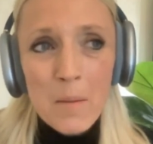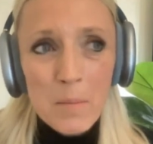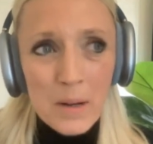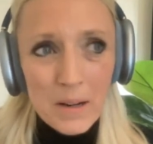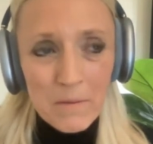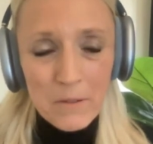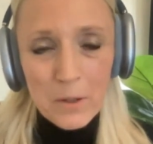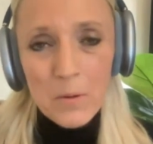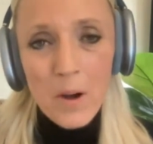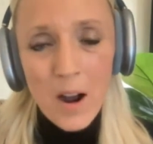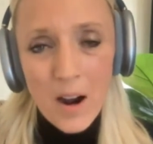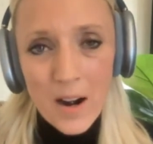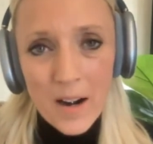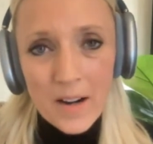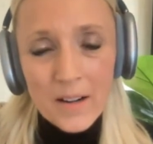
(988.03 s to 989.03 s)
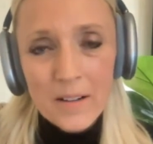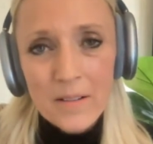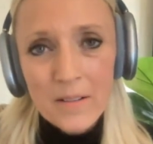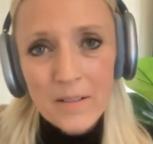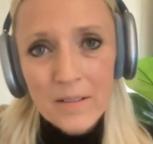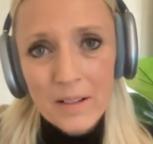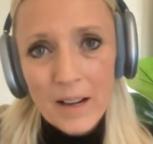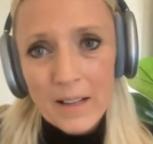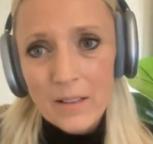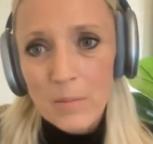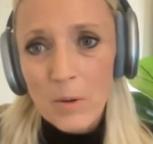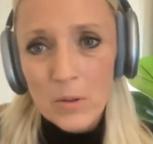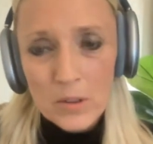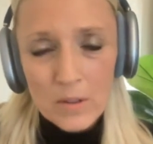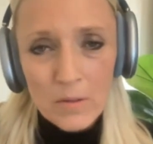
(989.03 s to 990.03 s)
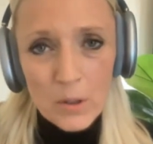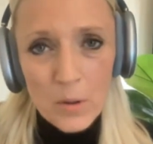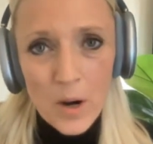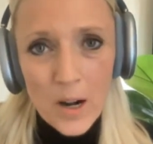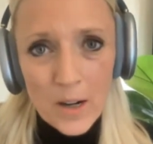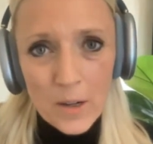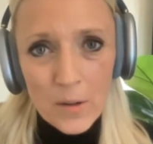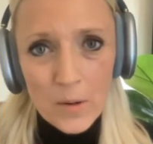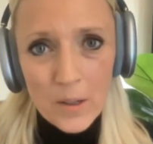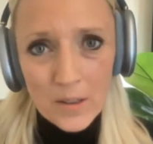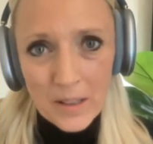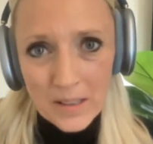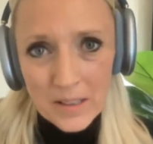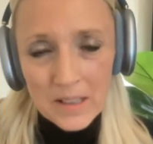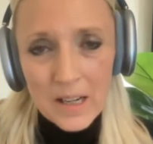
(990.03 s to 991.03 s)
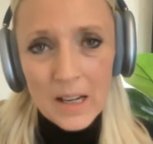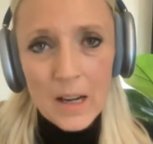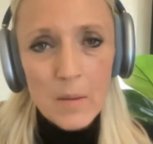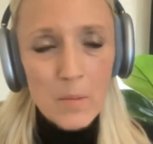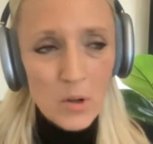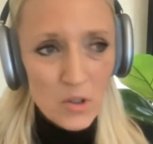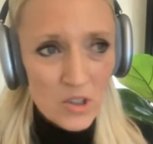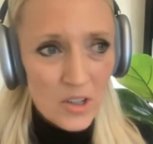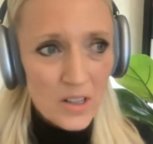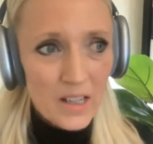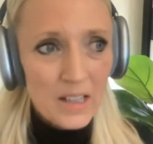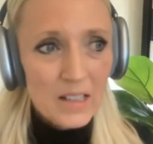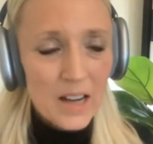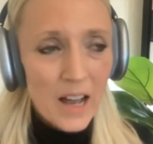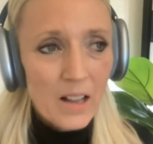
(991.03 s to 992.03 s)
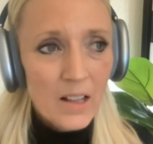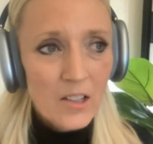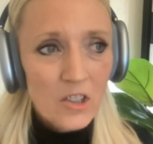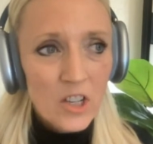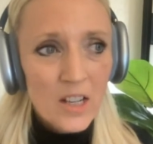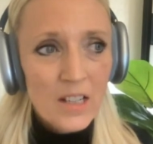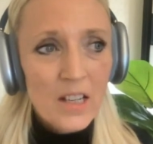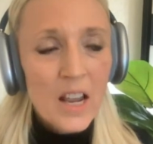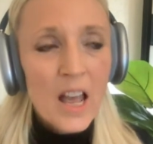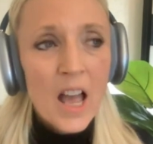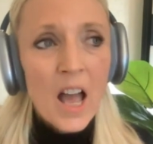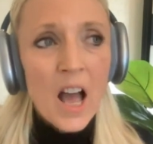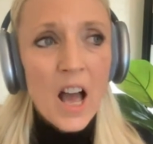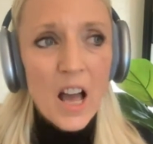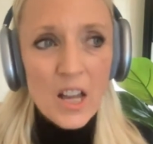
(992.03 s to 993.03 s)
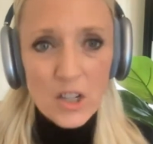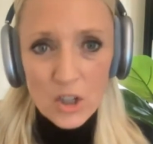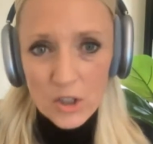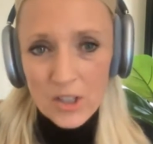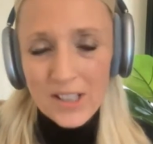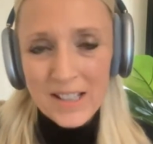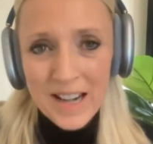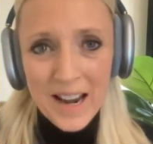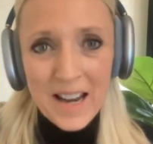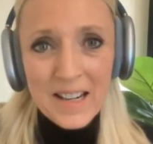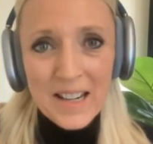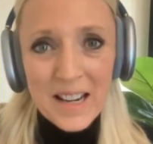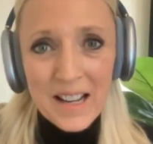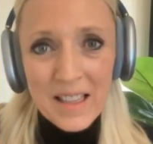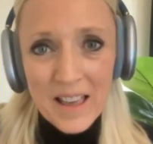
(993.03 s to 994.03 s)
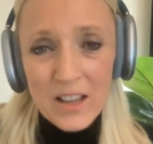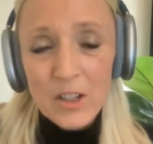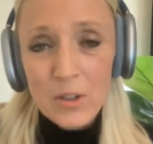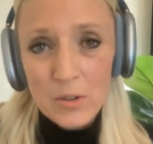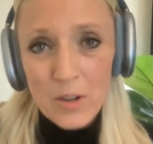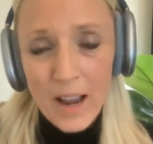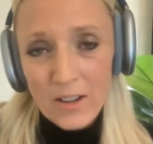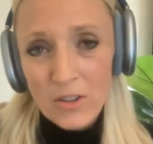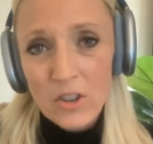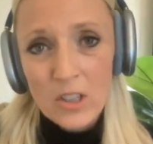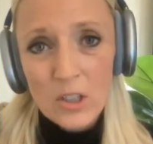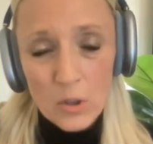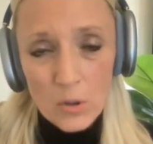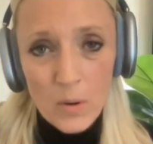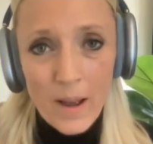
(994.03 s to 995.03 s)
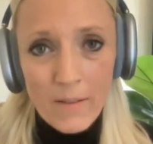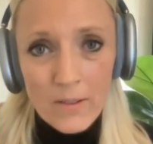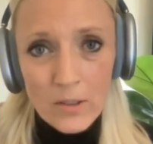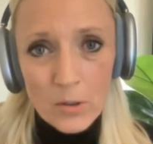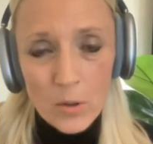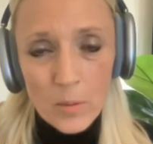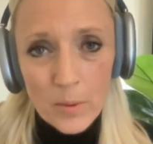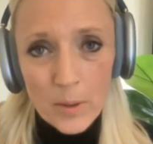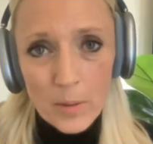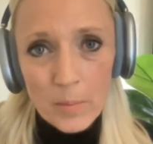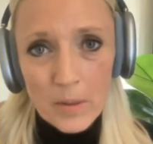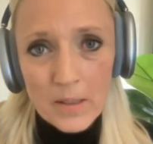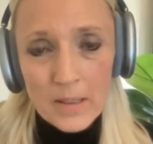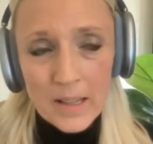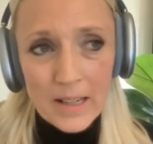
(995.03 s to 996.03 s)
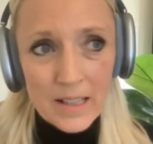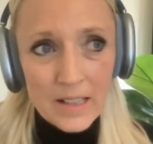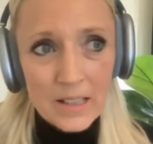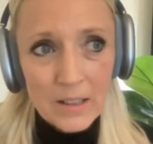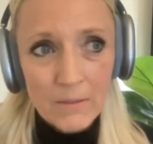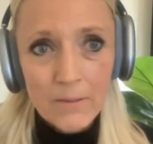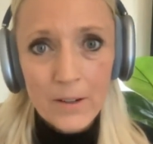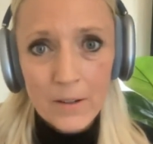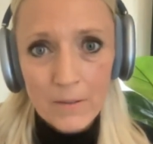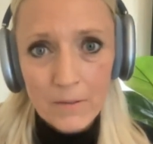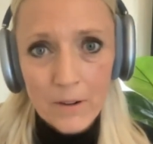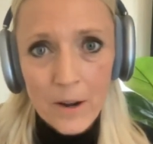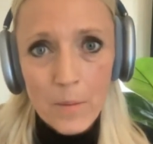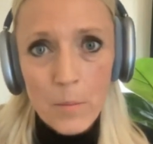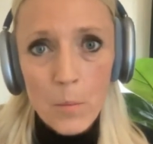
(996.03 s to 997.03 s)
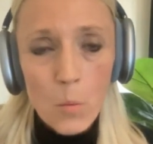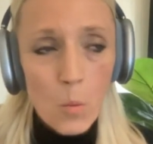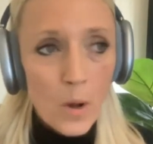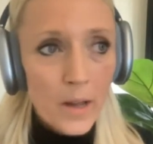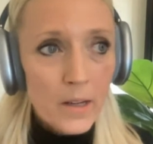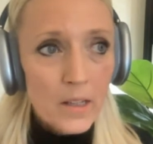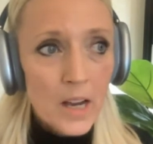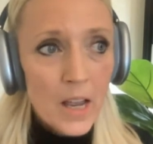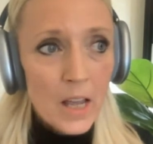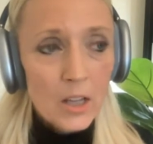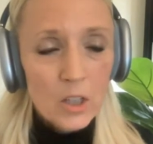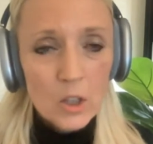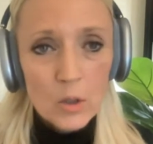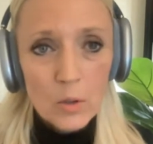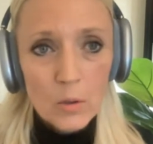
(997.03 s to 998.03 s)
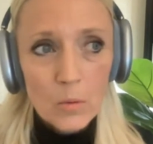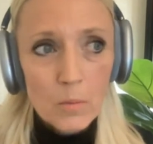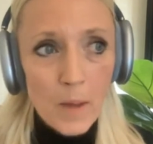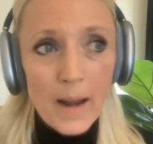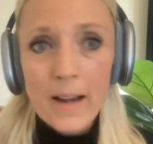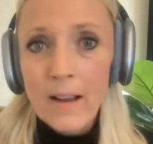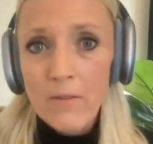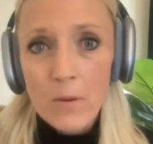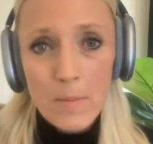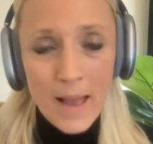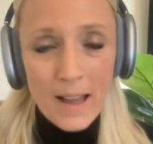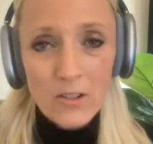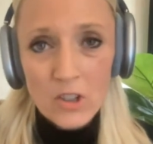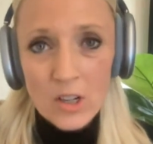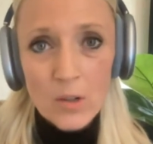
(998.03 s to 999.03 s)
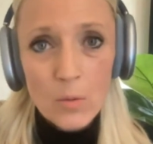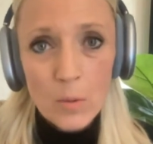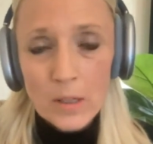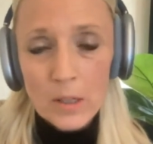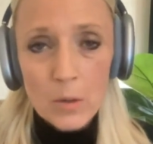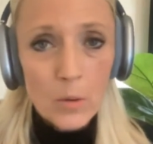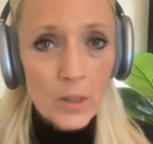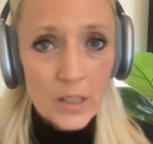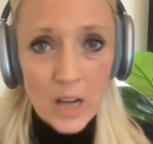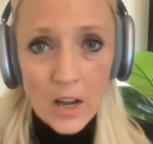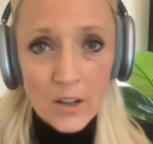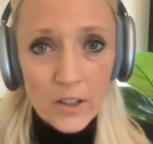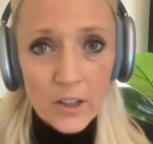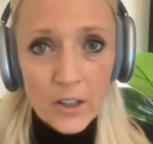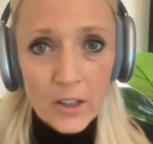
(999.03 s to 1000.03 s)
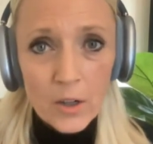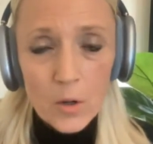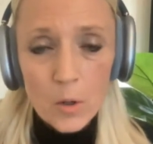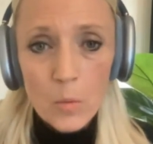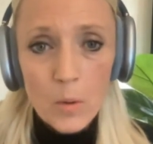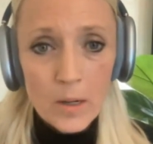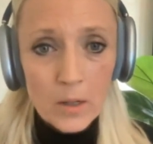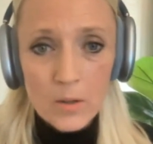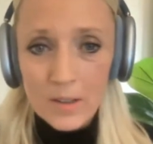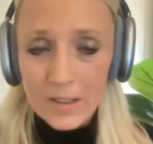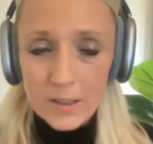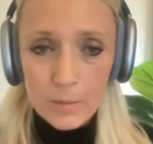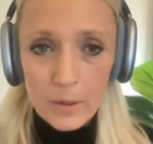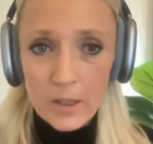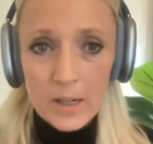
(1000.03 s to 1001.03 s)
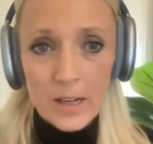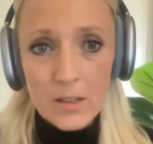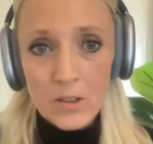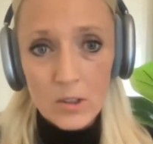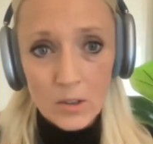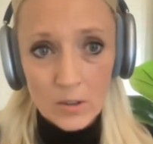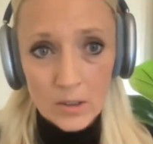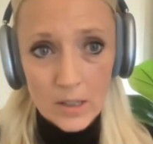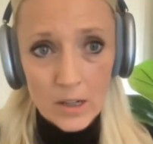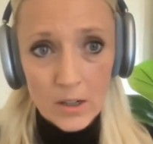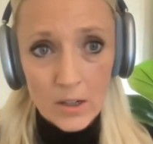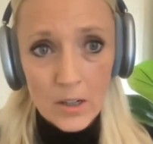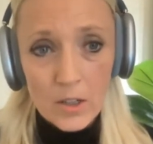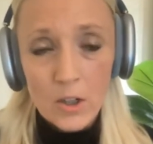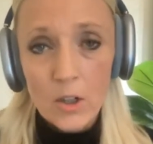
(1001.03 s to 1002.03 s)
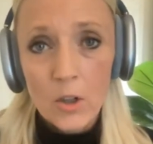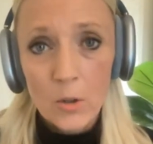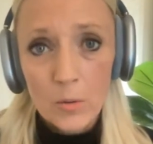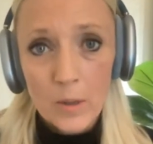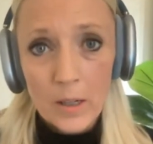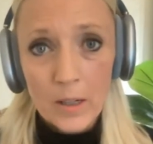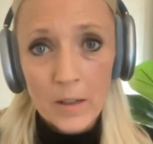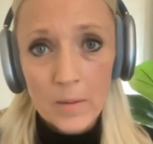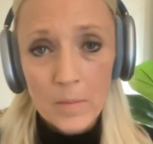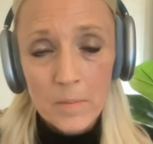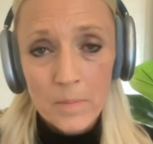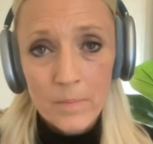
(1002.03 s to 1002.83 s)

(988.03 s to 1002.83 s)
But if you are, as most of you are who are listening, emotionally intelligent, understanding that you actually do have a soul purpose and it's different from what you might have imagined when you were younger or what you experienced earlier in your career.